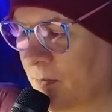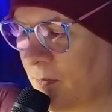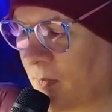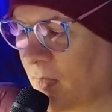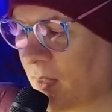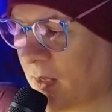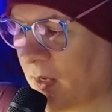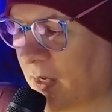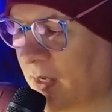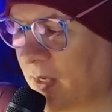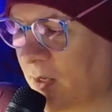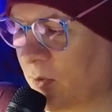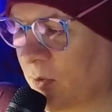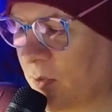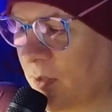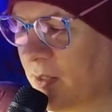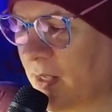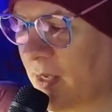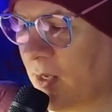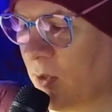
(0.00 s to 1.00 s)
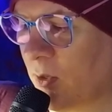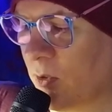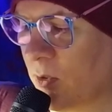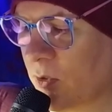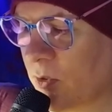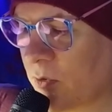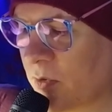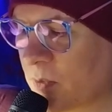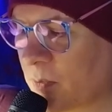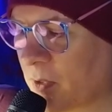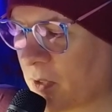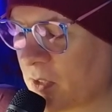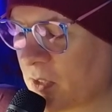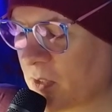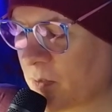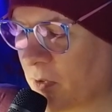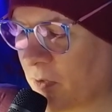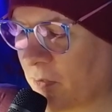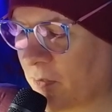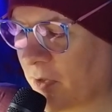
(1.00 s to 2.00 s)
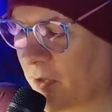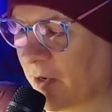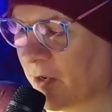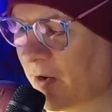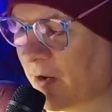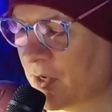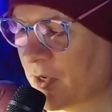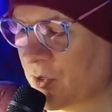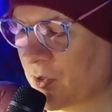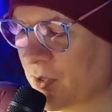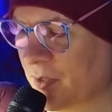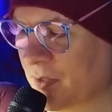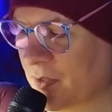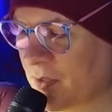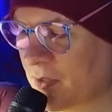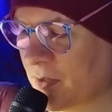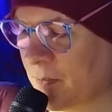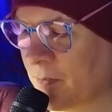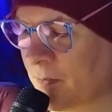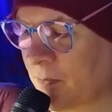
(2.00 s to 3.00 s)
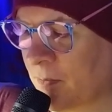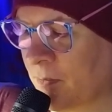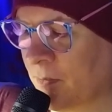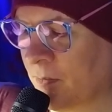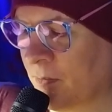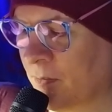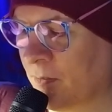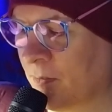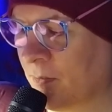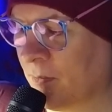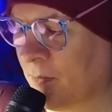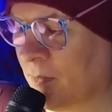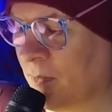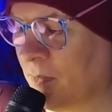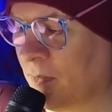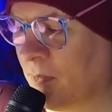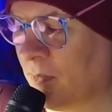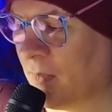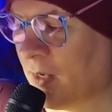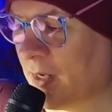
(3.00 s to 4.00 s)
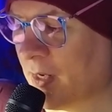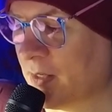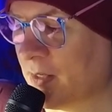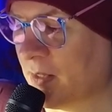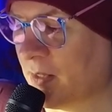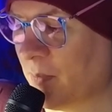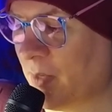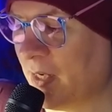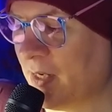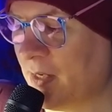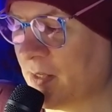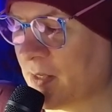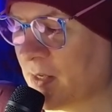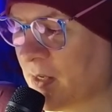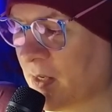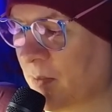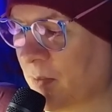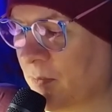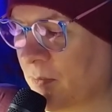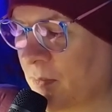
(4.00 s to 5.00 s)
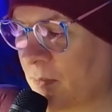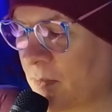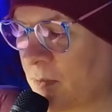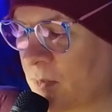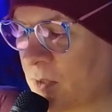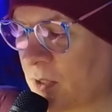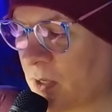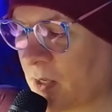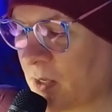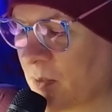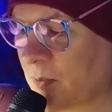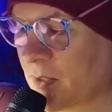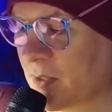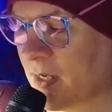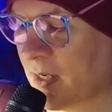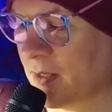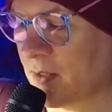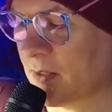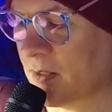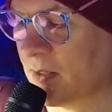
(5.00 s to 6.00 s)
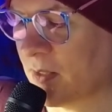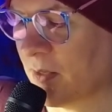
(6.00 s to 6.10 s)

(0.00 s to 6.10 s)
I held their lord responsible for their actions, and in the meantime circumstances have